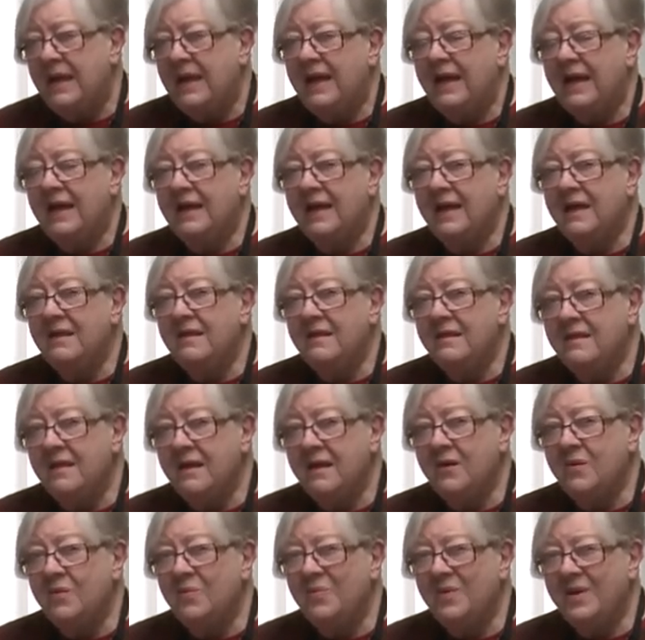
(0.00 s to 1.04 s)
And I
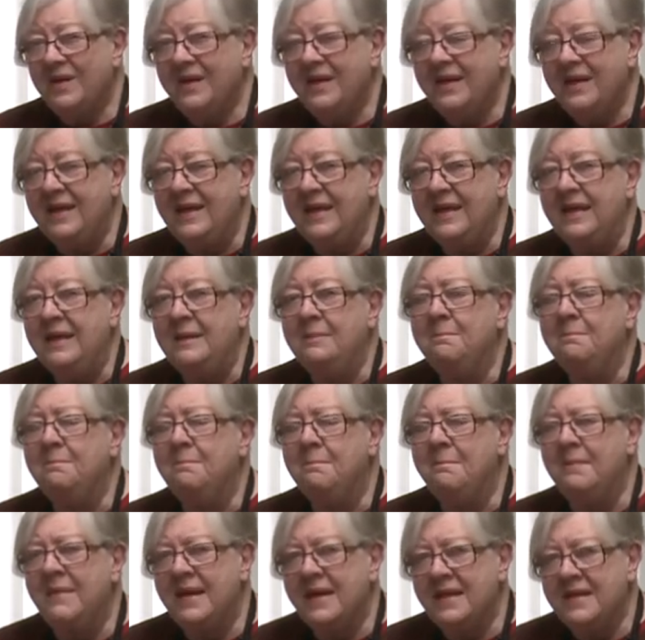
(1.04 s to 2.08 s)
think what he
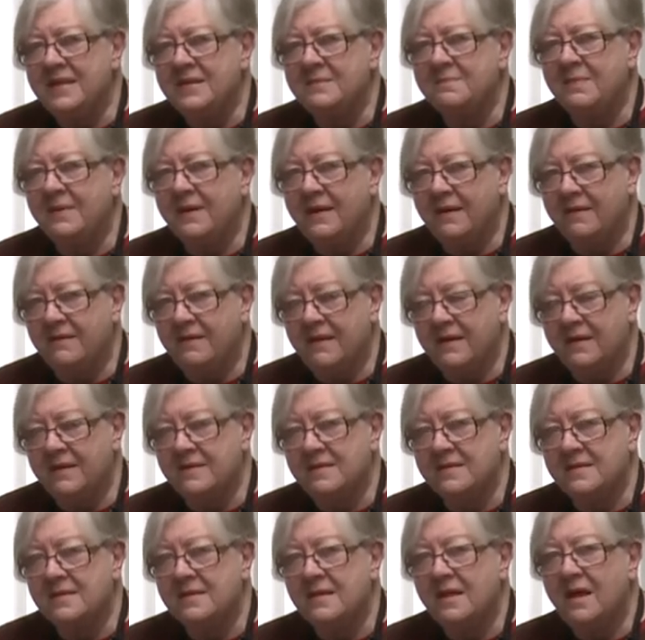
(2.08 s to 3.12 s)
meant by
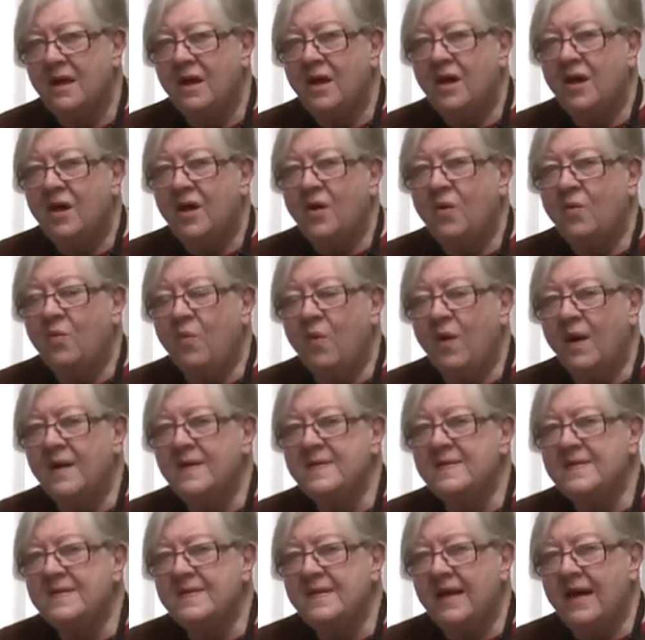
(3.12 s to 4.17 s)
this
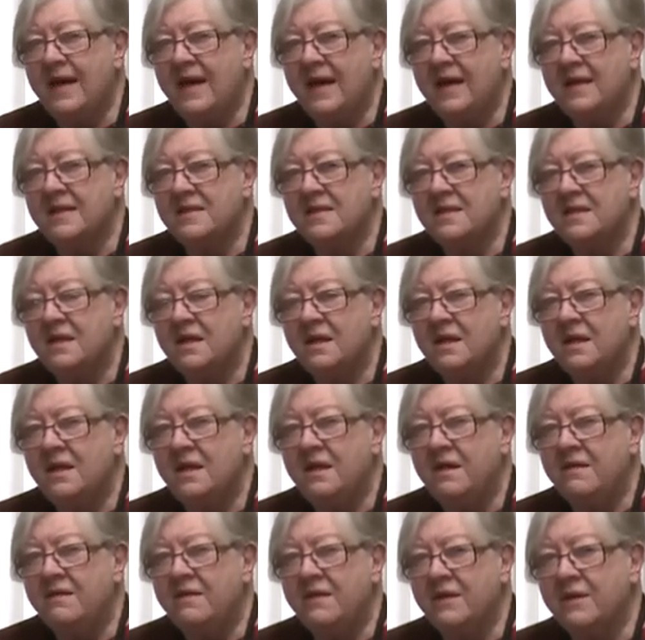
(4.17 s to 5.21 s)
was that
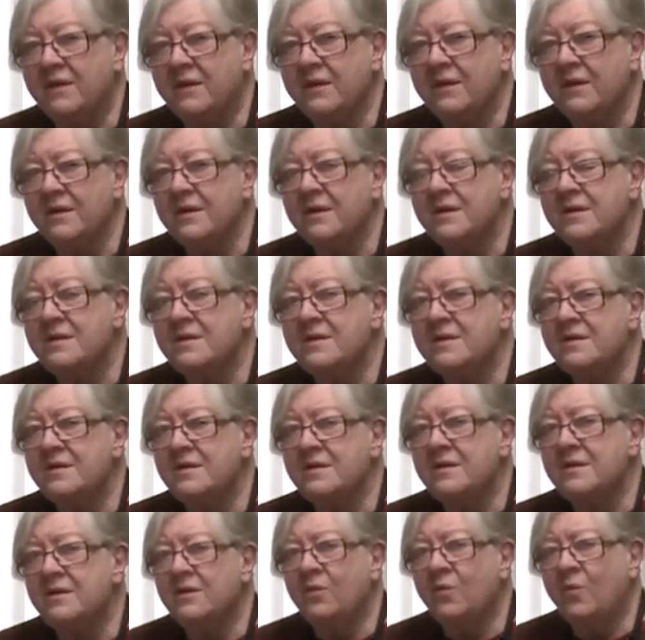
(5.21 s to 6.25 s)
their
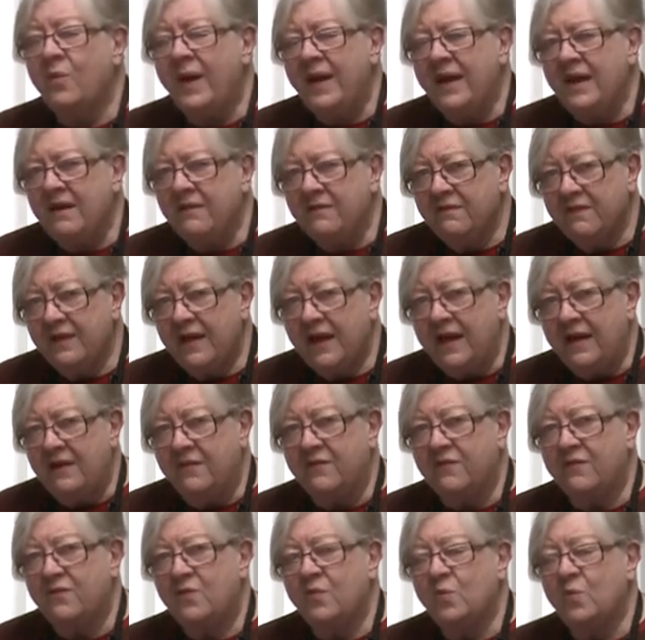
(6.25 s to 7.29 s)
way of
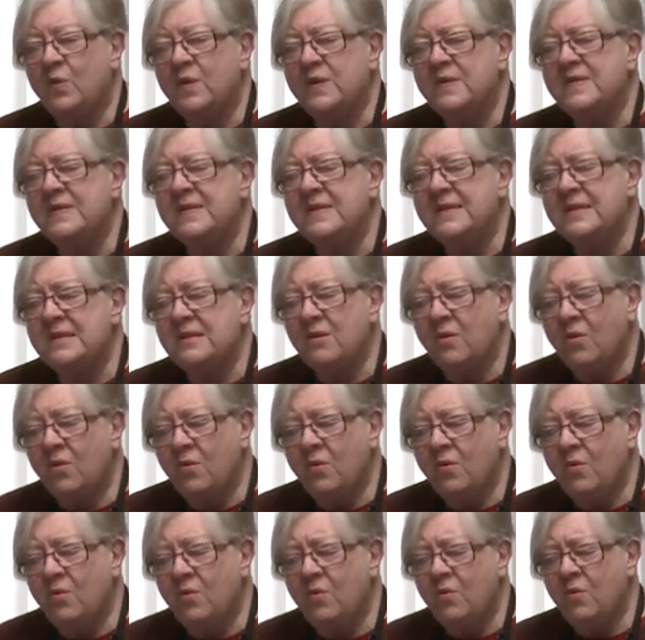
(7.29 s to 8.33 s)
life was
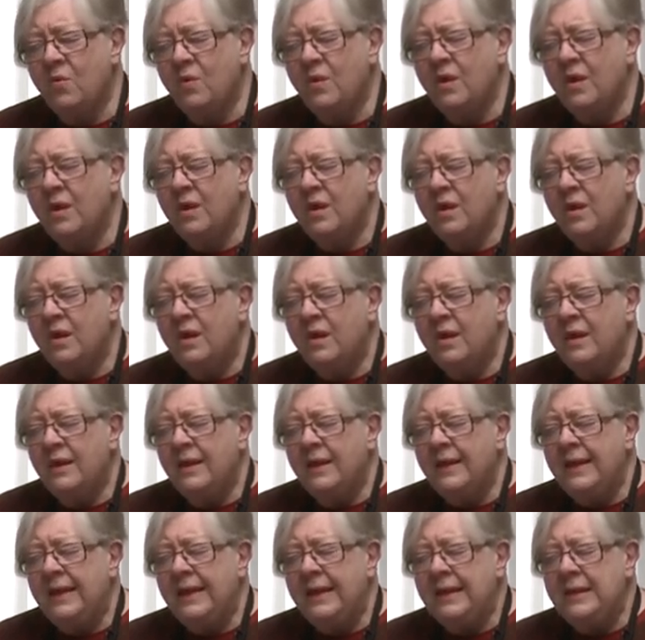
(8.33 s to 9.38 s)
so
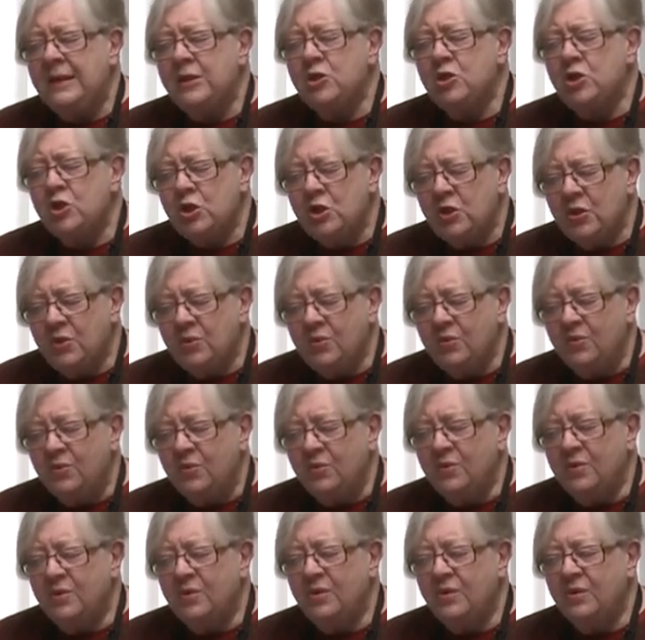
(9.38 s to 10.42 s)
in
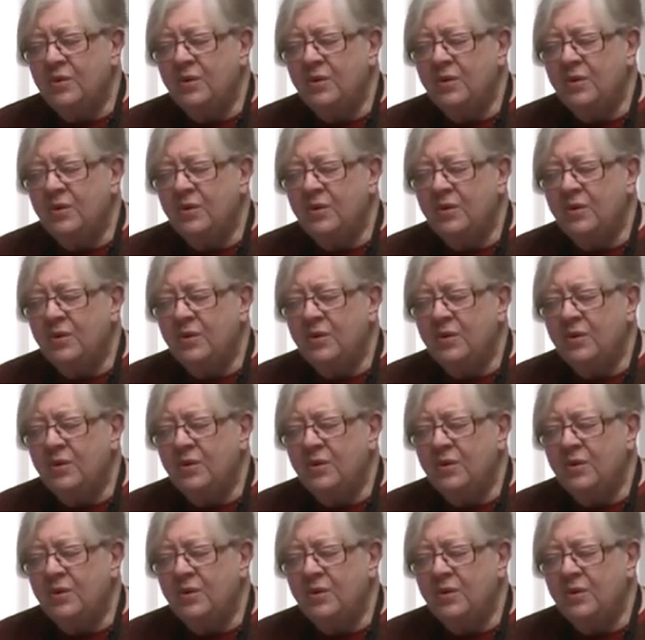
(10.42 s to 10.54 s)
tune